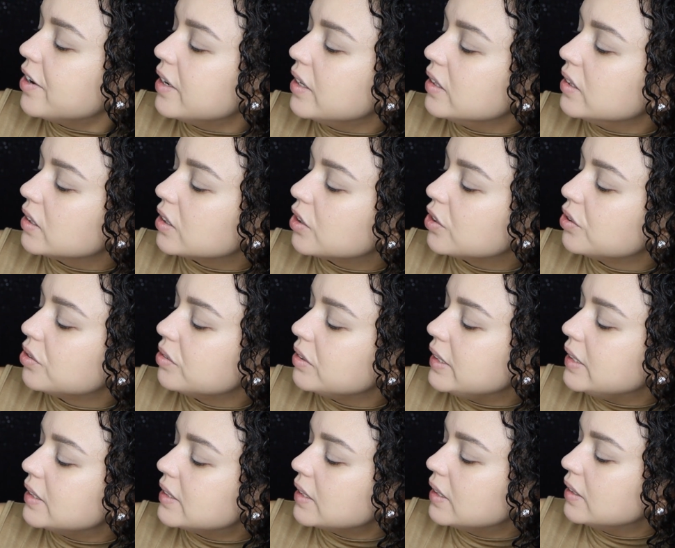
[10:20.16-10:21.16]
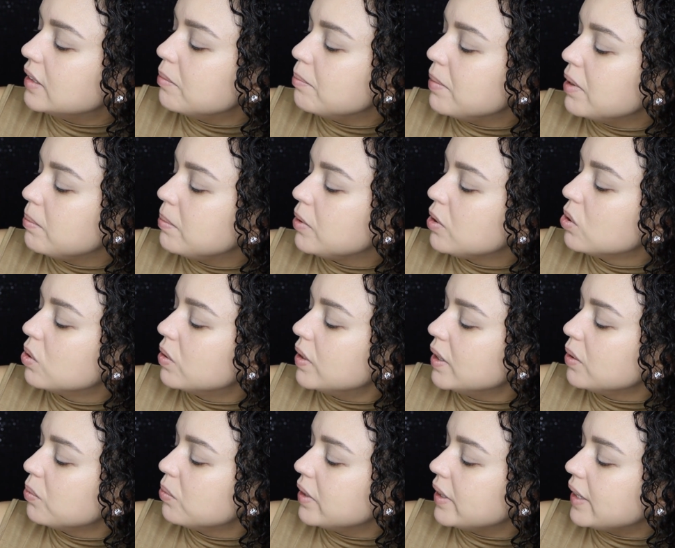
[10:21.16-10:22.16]
in the crease, and then maybe go
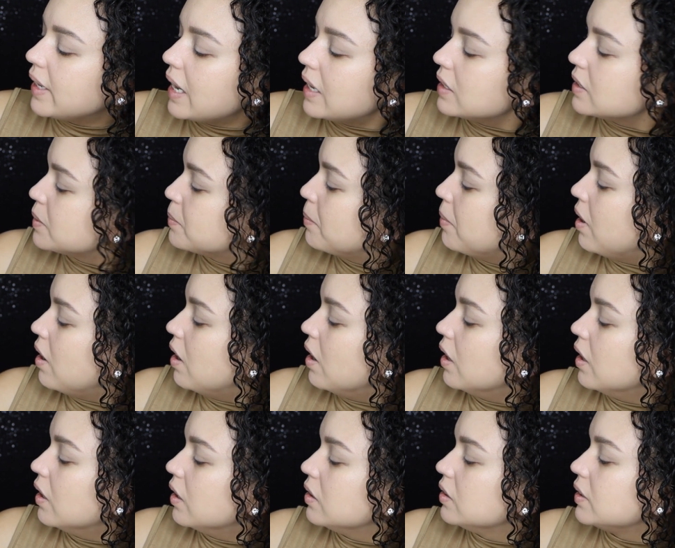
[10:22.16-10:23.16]
in with Gaspar.